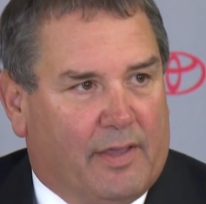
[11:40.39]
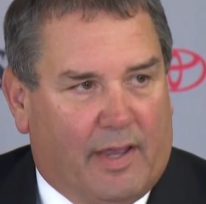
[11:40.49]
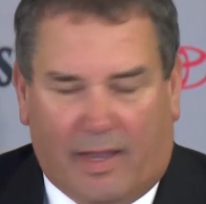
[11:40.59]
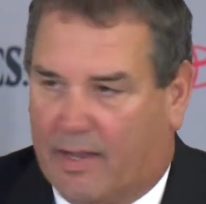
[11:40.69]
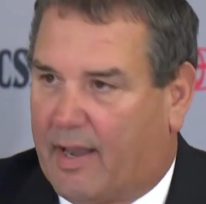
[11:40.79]

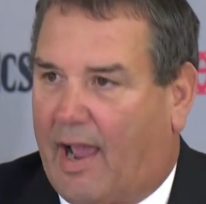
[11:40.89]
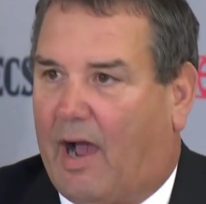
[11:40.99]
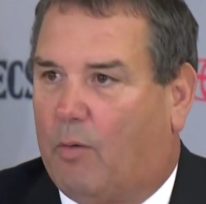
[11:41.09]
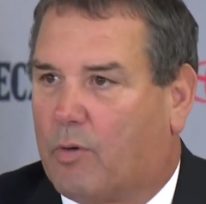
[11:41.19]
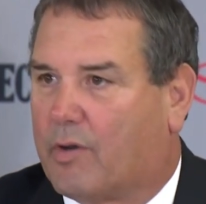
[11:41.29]
and
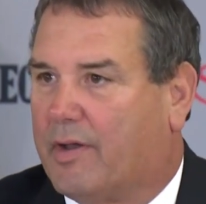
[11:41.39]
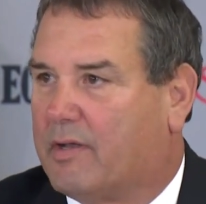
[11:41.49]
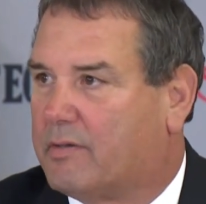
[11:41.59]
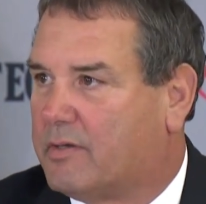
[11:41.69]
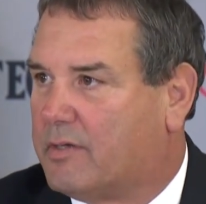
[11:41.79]
how we're
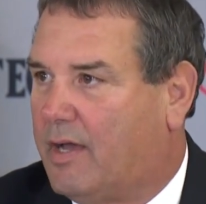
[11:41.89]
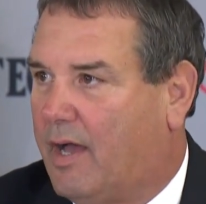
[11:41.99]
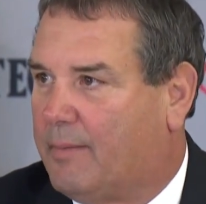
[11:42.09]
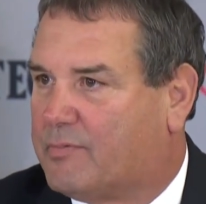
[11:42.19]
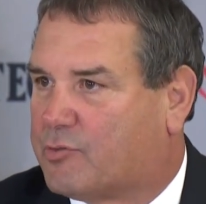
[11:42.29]
going to
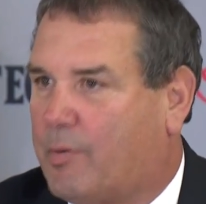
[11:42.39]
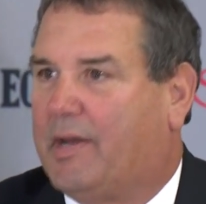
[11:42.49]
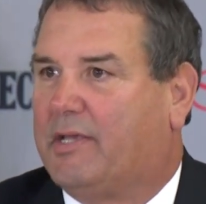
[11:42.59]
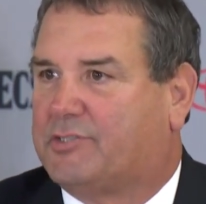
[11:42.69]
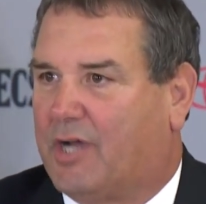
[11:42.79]
uh,
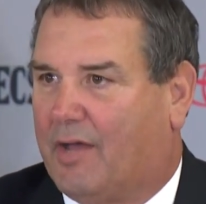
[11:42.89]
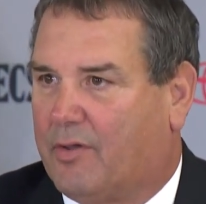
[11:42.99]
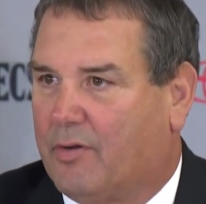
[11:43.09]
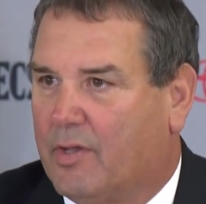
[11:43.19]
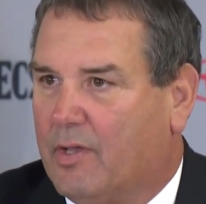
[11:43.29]
treat each
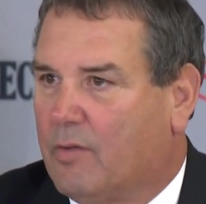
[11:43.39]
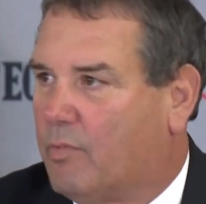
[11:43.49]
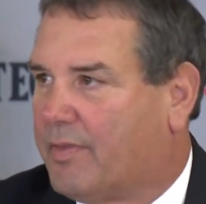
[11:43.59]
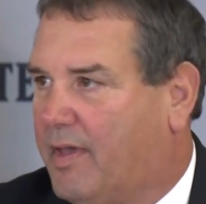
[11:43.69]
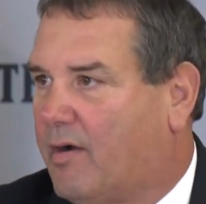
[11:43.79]
other
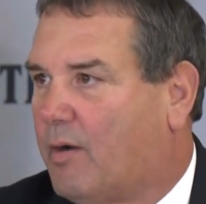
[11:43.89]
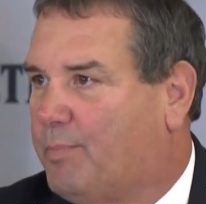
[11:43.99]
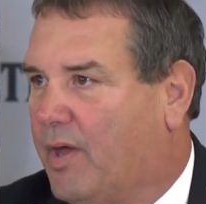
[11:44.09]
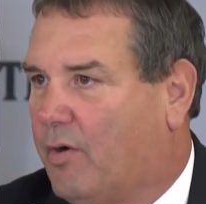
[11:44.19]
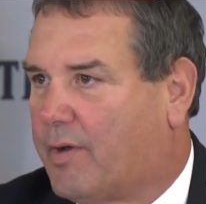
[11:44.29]
within our
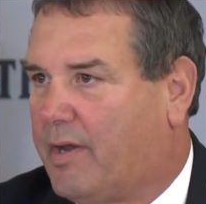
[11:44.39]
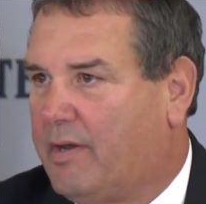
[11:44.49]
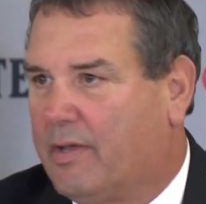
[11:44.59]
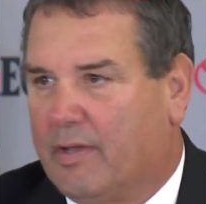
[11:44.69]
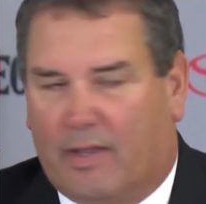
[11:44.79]

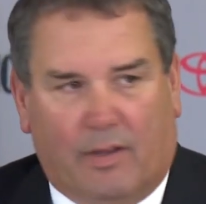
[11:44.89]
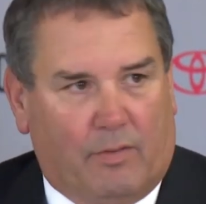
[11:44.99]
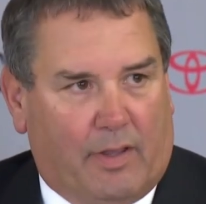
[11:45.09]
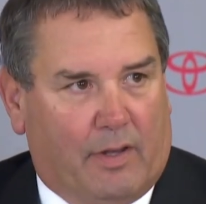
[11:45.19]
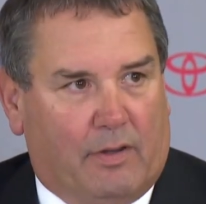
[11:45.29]
building
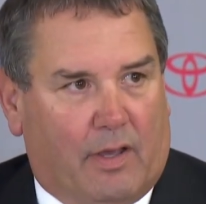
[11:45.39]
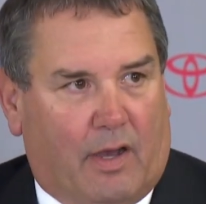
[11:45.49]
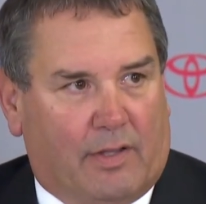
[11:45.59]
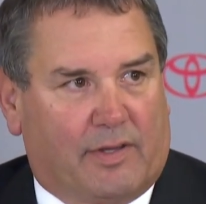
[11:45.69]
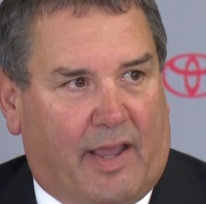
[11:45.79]
and, and
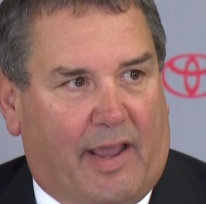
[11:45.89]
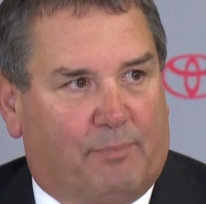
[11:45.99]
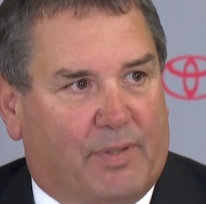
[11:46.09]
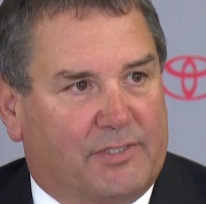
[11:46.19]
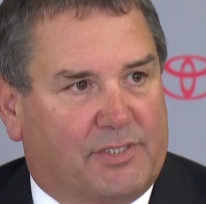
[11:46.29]
on
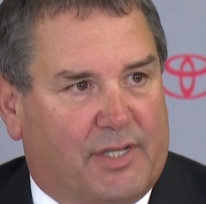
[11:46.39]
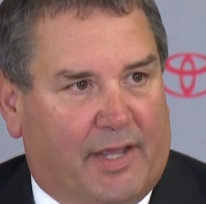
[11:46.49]
campus.